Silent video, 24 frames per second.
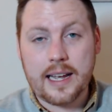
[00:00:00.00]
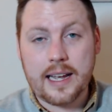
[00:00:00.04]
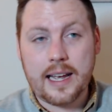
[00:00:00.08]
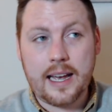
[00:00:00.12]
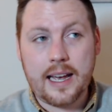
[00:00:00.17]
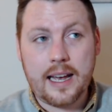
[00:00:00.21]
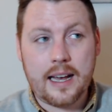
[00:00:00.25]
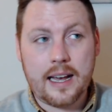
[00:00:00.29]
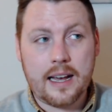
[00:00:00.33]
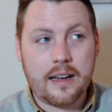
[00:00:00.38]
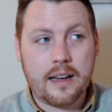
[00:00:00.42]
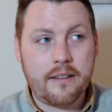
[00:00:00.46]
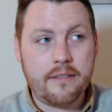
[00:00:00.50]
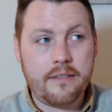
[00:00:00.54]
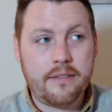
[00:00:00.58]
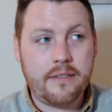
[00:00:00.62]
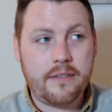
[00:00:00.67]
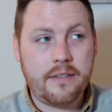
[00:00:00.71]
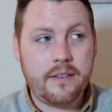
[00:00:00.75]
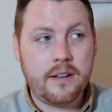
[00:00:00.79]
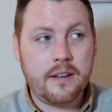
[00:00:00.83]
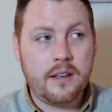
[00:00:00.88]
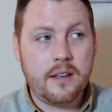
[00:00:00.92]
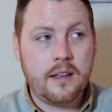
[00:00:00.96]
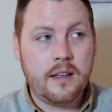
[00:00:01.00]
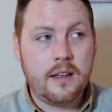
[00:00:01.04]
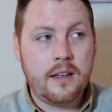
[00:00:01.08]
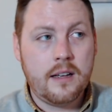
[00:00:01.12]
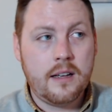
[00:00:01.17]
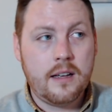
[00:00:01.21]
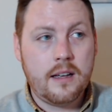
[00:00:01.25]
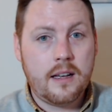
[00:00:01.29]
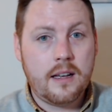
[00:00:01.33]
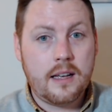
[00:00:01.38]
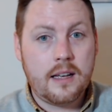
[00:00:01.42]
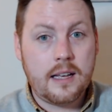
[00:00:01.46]
have
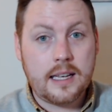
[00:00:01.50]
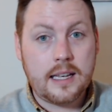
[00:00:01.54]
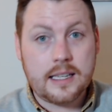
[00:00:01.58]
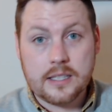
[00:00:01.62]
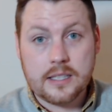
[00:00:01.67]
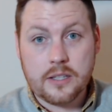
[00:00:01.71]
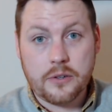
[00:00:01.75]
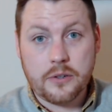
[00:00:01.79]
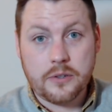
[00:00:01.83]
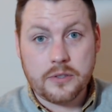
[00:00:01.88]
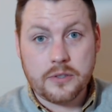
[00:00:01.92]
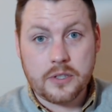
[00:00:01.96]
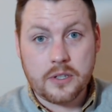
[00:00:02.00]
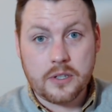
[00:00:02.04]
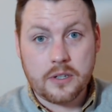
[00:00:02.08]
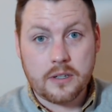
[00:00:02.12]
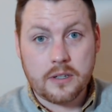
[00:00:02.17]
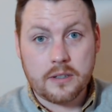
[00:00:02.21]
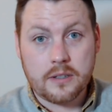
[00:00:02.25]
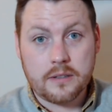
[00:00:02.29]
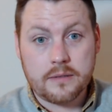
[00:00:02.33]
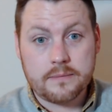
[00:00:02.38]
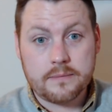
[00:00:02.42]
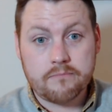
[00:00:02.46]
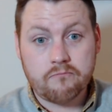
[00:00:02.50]
is a new start.